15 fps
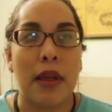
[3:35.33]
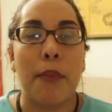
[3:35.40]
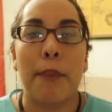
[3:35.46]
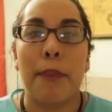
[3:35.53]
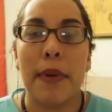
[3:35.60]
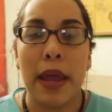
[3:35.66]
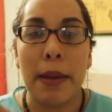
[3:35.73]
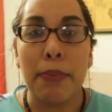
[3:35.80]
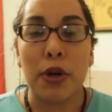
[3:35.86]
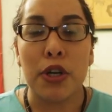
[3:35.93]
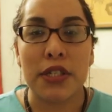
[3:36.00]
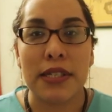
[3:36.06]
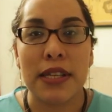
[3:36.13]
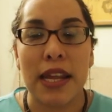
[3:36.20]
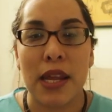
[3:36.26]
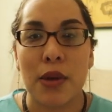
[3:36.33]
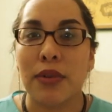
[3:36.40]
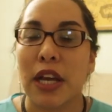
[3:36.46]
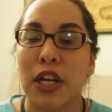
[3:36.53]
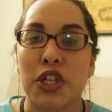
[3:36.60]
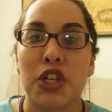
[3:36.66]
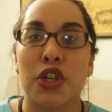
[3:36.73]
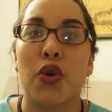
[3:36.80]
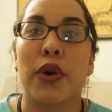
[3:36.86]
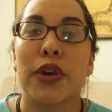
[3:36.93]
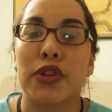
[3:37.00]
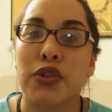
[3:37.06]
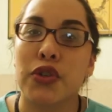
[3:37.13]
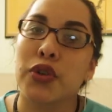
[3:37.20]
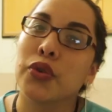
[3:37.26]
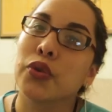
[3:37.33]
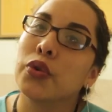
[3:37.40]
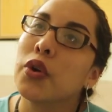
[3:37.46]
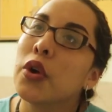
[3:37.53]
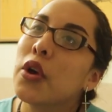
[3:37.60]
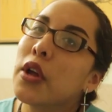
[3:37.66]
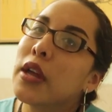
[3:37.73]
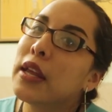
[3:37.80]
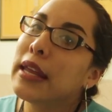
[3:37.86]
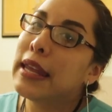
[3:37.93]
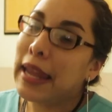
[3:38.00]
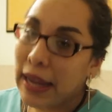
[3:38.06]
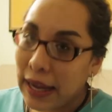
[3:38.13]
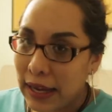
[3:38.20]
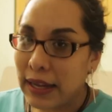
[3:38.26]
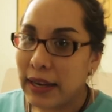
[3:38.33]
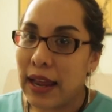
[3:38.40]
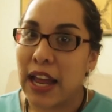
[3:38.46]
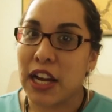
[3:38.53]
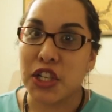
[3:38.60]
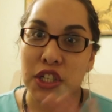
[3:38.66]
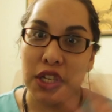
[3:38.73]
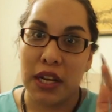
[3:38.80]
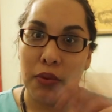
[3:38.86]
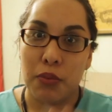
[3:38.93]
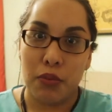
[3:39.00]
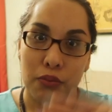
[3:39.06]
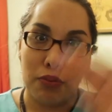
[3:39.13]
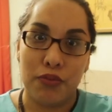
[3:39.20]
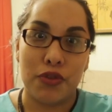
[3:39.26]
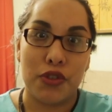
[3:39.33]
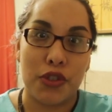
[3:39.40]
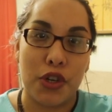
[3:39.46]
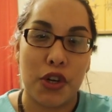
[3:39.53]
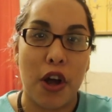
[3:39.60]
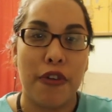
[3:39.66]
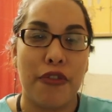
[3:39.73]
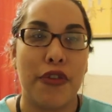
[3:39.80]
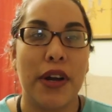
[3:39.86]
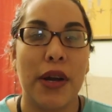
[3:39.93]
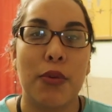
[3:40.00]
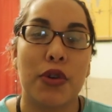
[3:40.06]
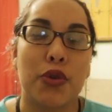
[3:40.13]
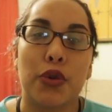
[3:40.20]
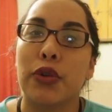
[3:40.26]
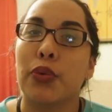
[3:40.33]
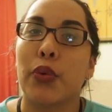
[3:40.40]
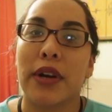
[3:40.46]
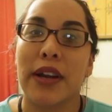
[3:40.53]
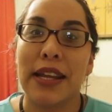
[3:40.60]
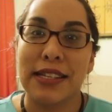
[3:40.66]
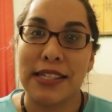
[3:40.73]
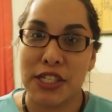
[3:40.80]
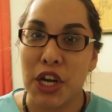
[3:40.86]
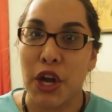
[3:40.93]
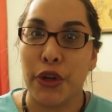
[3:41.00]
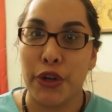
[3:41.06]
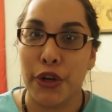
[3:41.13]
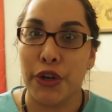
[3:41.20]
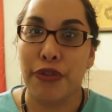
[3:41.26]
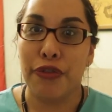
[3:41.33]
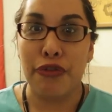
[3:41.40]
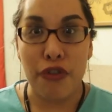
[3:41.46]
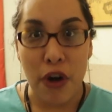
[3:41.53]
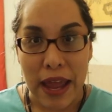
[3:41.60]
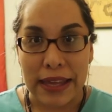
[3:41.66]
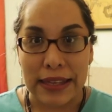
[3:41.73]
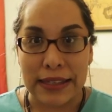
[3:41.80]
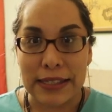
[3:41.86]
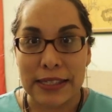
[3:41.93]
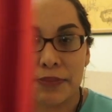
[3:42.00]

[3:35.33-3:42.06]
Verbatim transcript: The main person that he was actually going to get actually took off running, which was one of his childhood friends.